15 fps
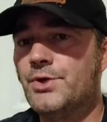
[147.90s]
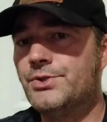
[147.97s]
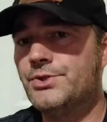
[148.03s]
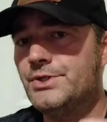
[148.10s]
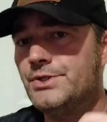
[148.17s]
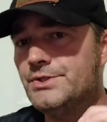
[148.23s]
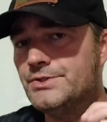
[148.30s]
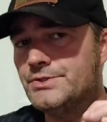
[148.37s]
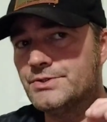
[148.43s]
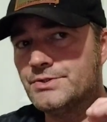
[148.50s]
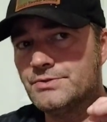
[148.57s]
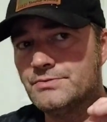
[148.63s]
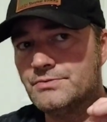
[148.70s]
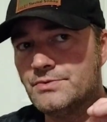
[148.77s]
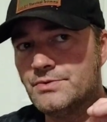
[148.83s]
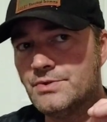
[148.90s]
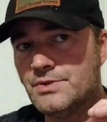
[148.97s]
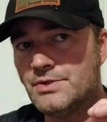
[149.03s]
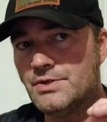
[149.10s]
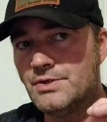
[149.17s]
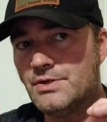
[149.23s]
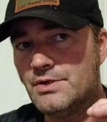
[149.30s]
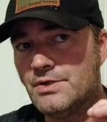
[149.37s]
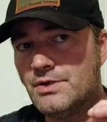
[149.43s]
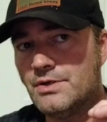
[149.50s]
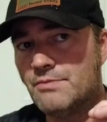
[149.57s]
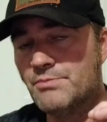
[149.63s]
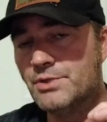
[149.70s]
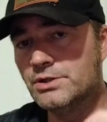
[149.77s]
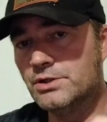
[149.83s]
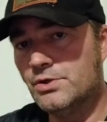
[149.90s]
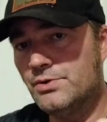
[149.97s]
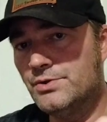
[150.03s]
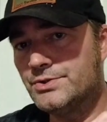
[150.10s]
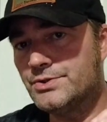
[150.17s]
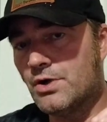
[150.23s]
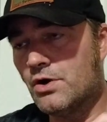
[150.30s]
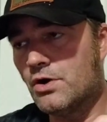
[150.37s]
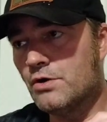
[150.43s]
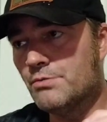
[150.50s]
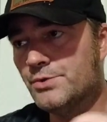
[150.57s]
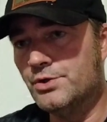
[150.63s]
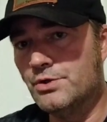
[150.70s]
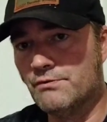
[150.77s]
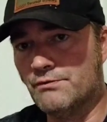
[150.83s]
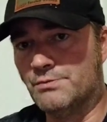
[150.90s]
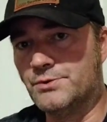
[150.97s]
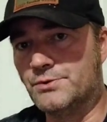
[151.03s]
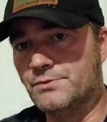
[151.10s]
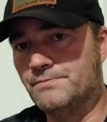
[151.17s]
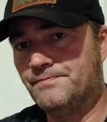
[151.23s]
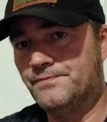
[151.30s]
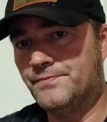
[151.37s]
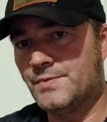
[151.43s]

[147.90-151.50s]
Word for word: but these balloons are maneuverable.